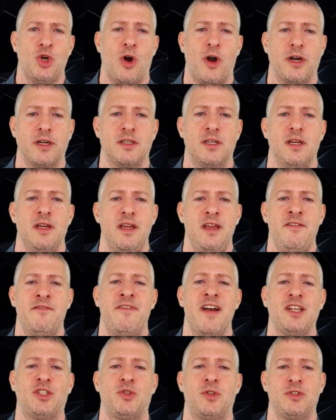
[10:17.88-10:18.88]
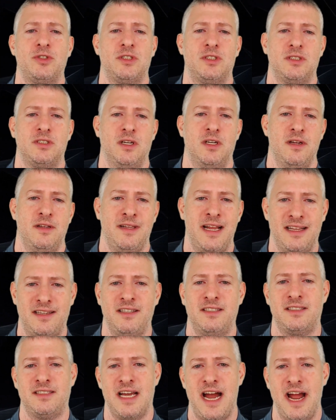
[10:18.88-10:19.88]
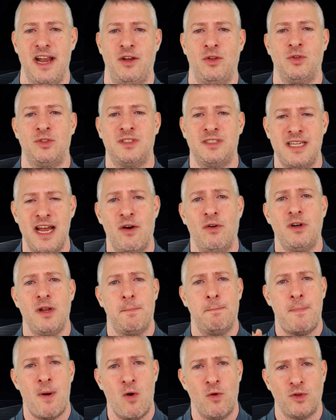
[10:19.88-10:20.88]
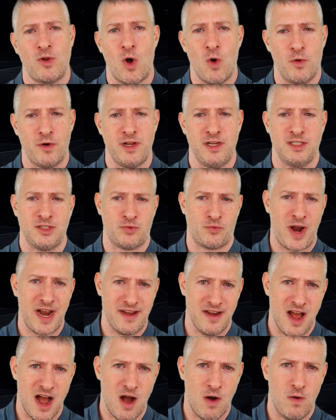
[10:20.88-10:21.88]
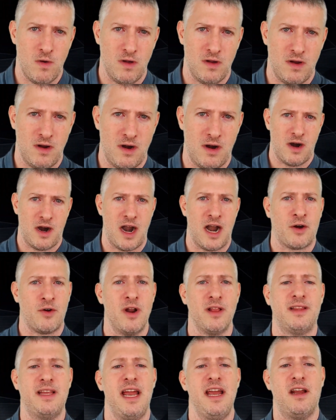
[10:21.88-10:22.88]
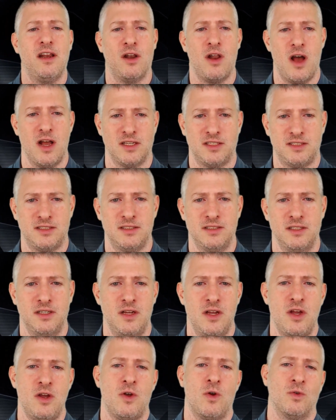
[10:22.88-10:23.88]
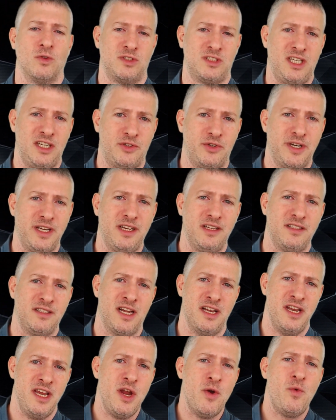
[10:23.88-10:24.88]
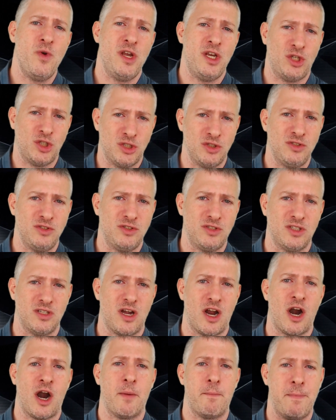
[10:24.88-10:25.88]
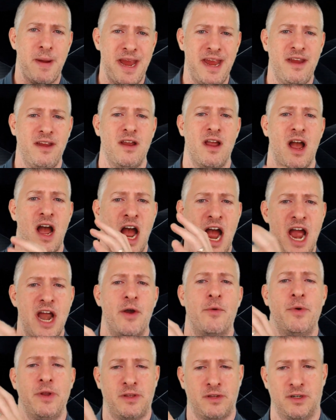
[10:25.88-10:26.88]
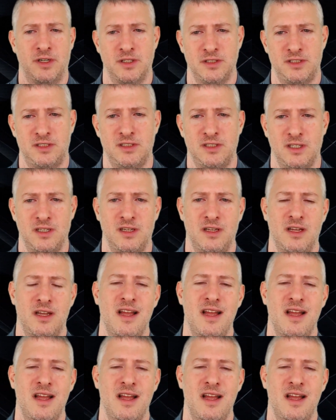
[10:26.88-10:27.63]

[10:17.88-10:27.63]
short, investors that decide to sell the bond holdings right now are going to take a loss, considering the new issues are paying higher returns.